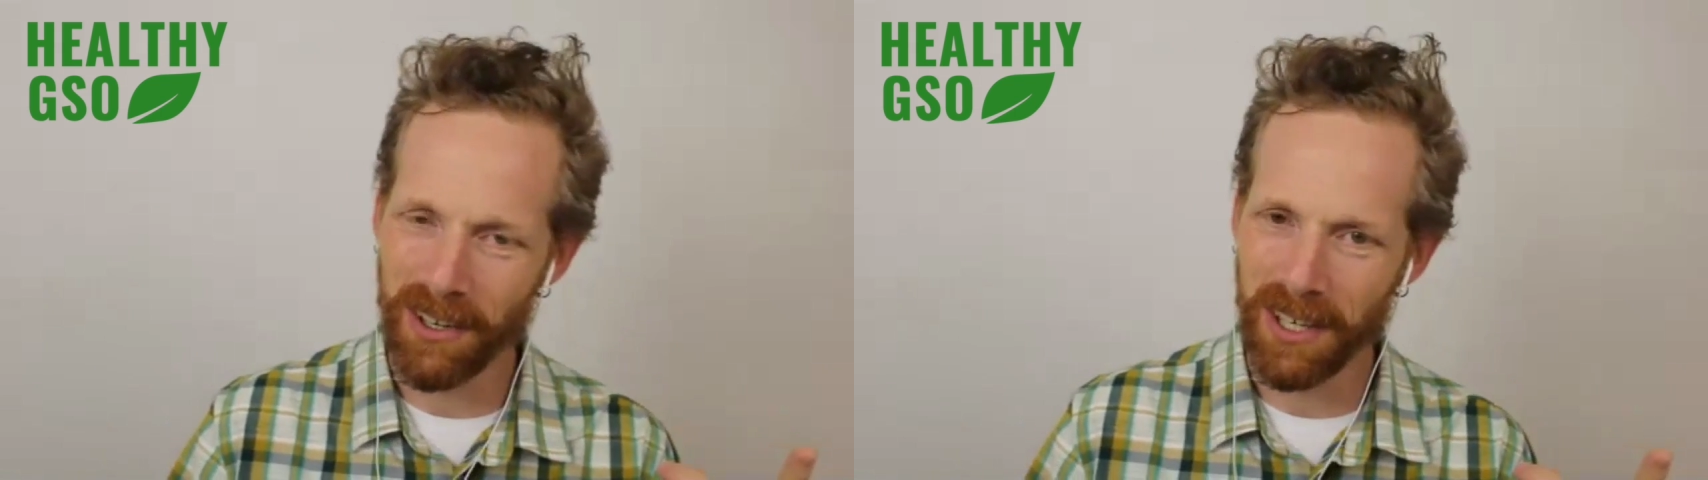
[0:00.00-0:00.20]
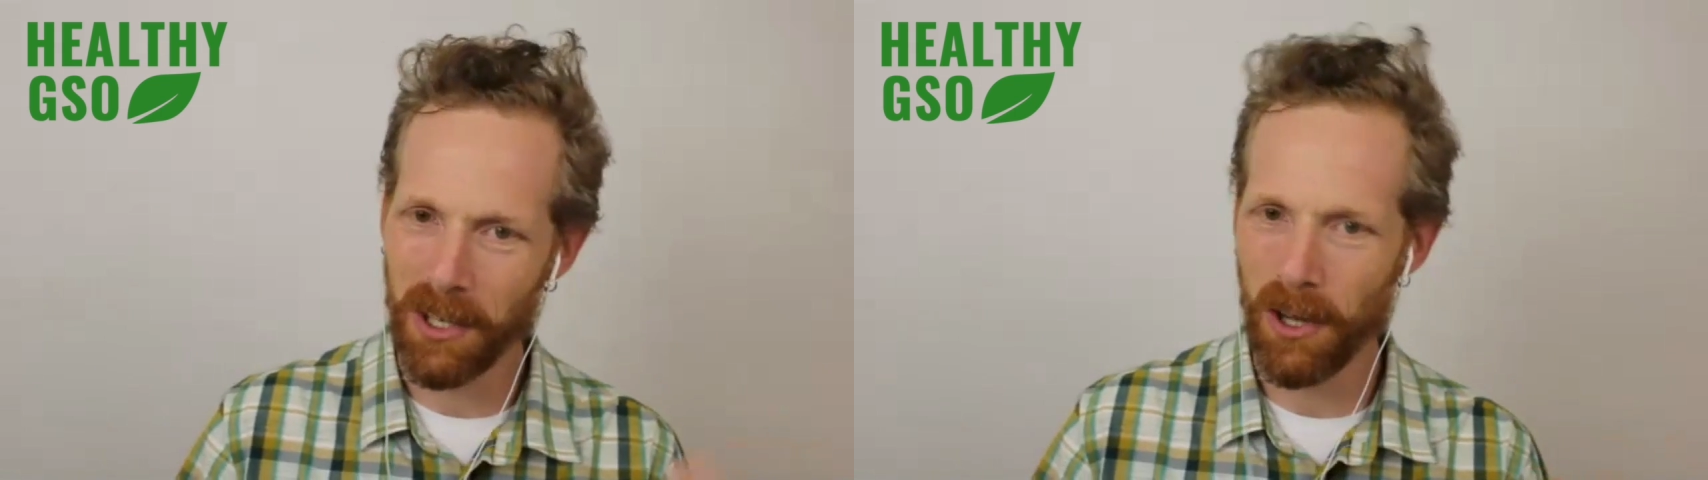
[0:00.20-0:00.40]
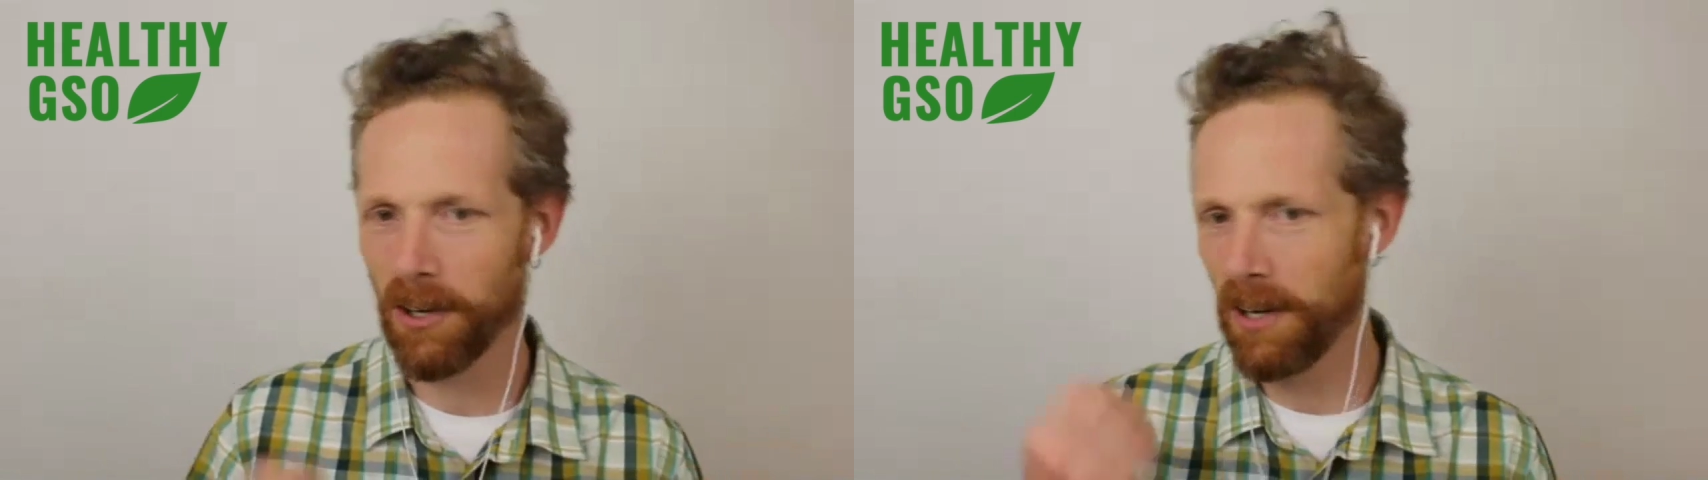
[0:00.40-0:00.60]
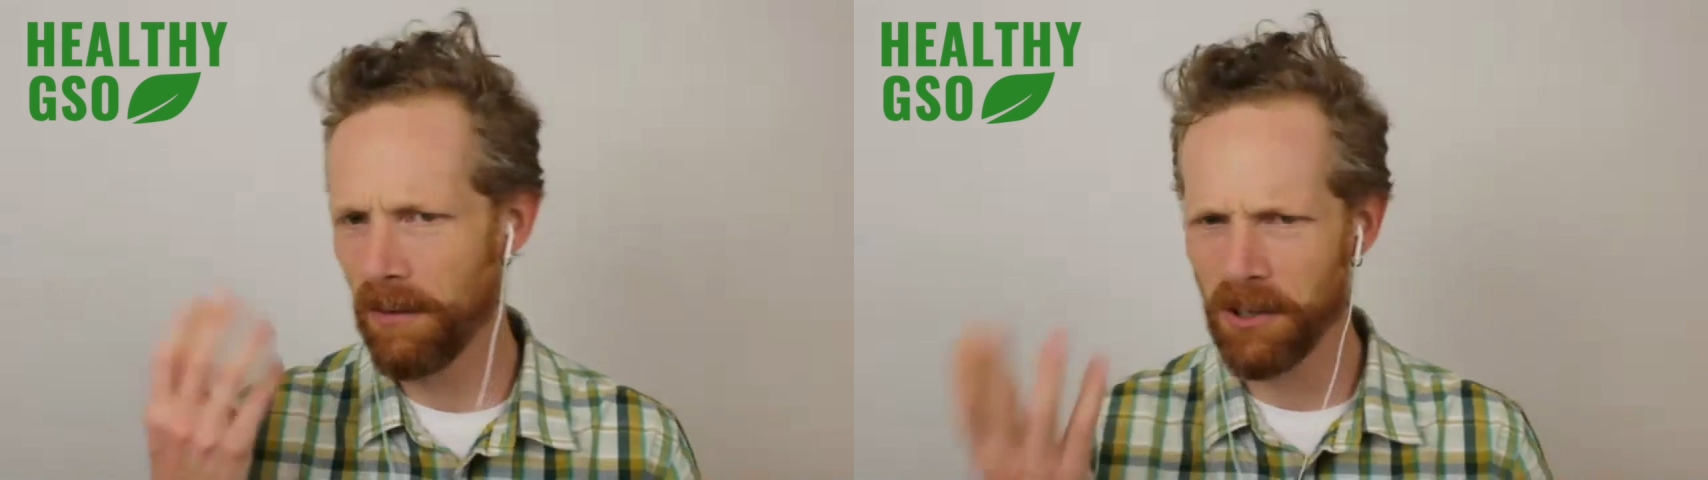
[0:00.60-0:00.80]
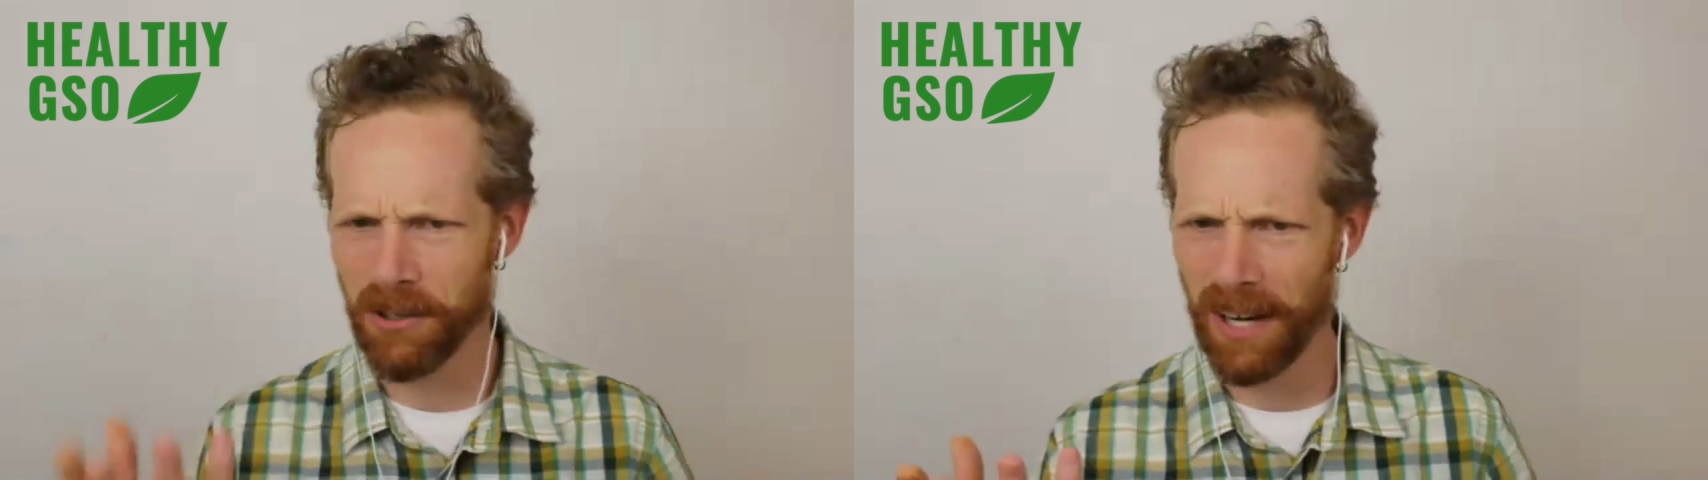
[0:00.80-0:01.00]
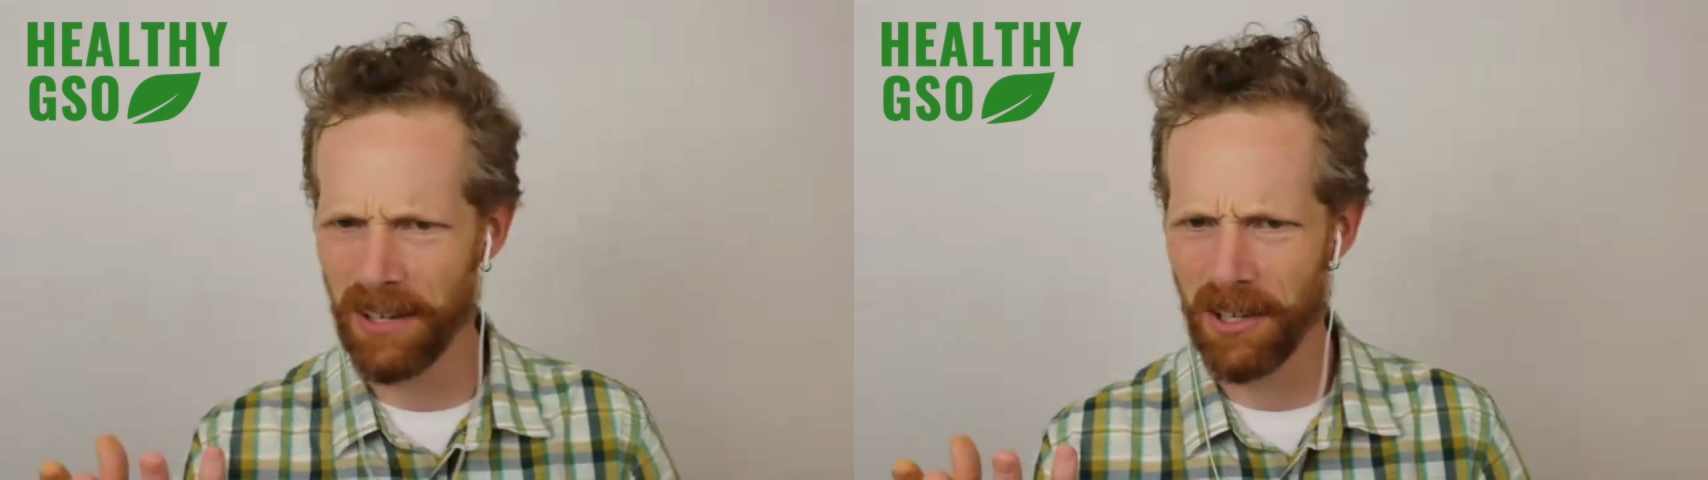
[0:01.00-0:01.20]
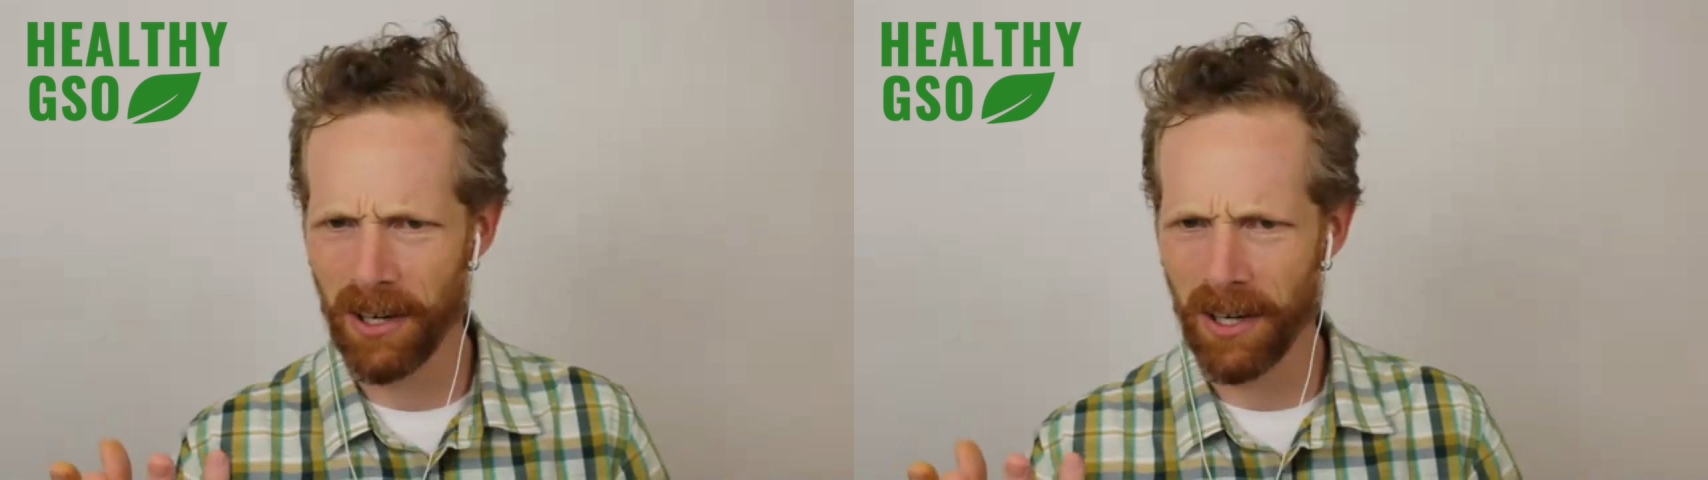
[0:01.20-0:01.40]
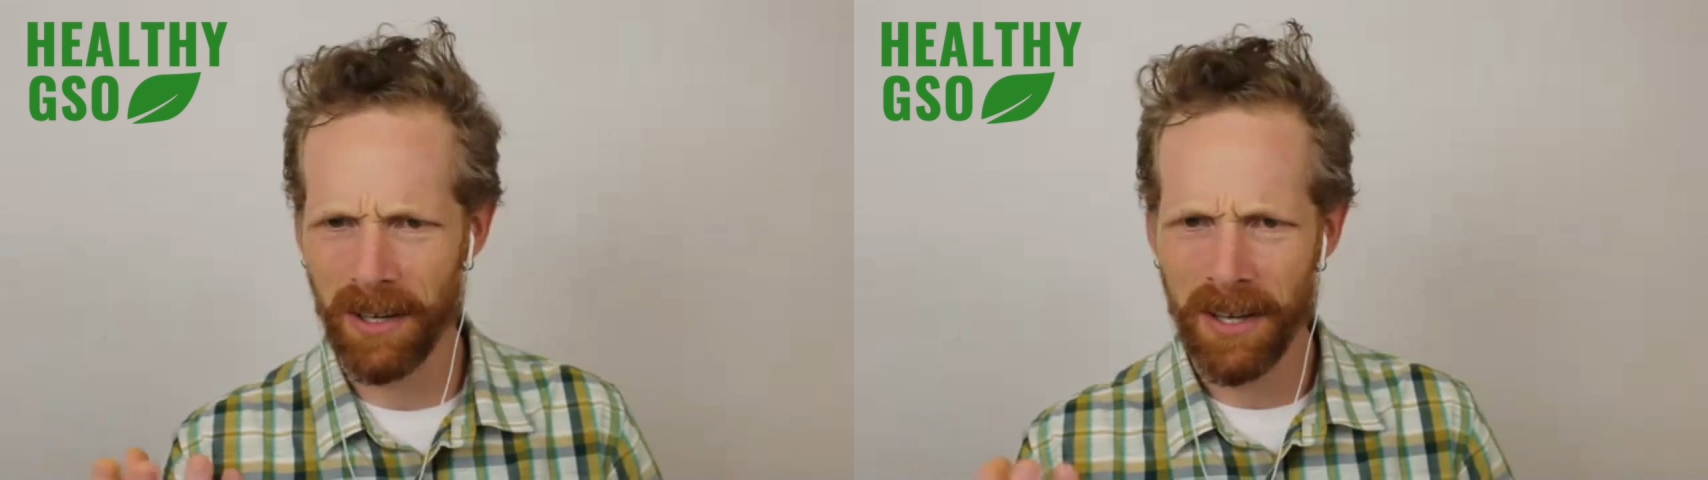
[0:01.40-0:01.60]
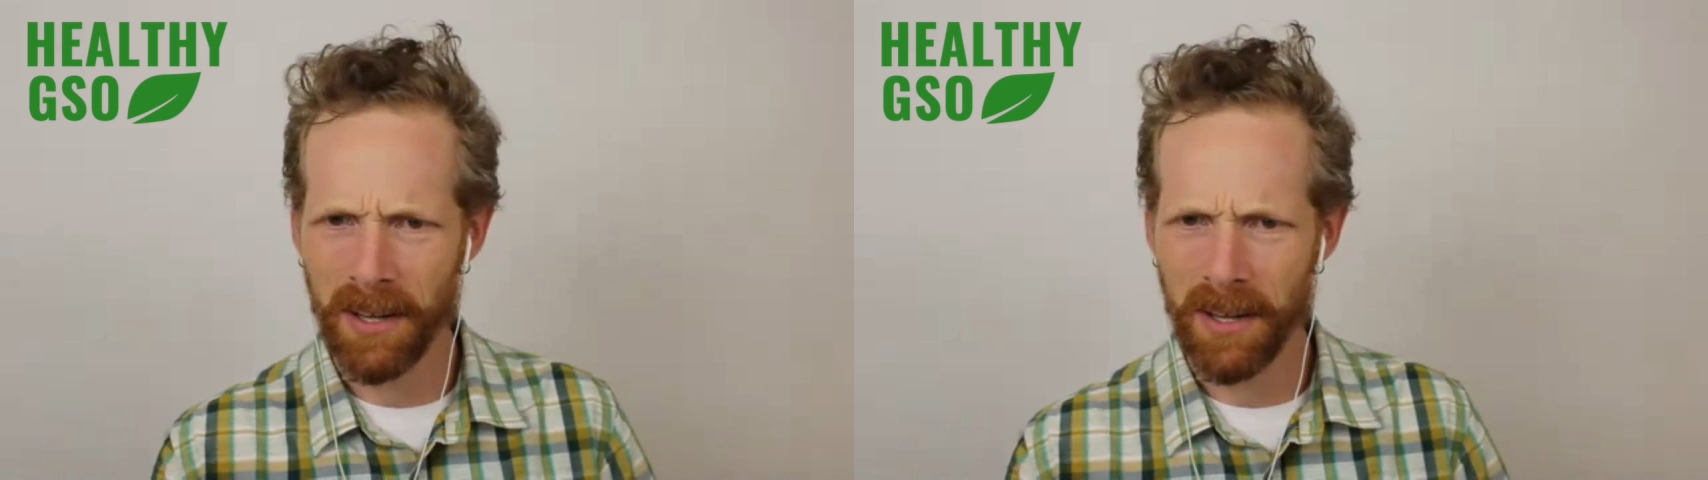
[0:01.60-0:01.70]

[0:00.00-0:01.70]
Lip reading: at yoga or never tried yoga,